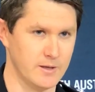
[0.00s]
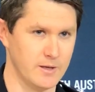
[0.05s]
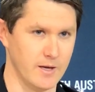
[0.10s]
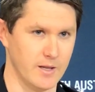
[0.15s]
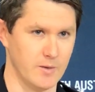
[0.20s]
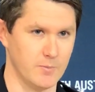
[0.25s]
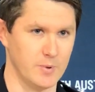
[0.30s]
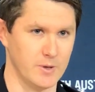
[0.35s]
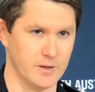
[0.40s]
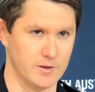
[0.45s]
and
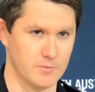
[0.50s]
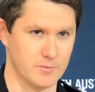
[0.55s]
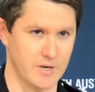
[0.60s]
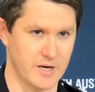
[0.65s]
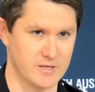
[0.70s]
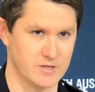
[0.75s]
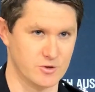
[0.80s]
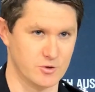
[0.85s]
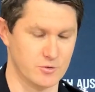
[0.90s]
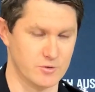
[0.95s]
the pillion
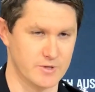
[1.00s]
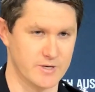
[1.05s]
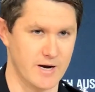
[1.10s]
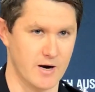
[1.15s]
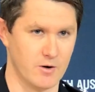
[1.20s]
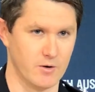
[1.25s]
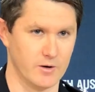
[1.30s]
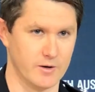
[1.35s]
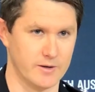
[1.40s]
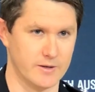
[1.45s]
passenger is
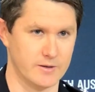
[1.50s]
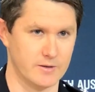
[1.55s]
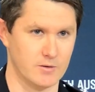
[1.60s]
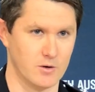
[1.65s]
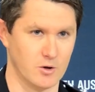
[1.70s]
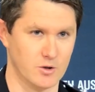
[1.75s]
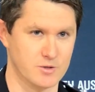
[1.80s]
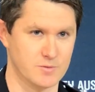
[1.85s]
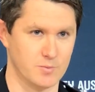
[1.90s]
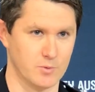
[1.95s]
currently in
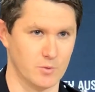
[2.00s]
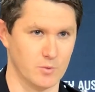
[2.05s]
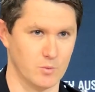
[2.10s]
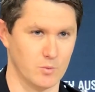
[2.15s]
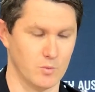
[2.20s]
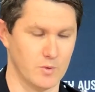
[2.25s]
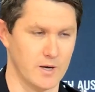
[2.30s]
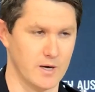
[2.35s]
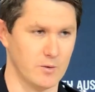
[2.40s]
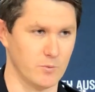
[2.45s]

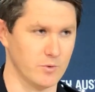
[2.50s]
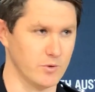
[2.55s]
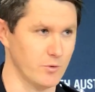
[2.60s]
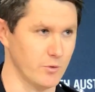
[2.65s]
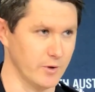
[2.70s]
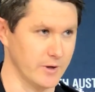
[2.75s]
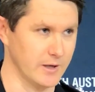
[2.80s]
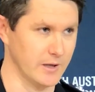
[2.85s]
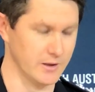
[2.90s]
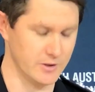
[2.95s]
hospital with
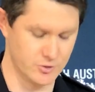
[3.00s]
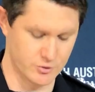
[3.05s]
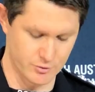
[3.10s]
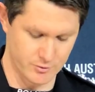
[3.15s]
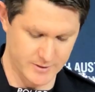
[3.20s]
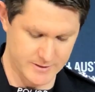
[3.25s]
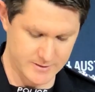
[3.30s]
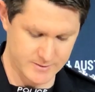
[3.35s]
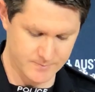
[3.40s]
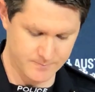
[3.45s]
critical
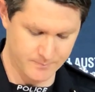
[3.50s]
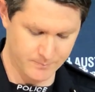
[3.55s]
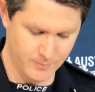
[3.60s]
injuries.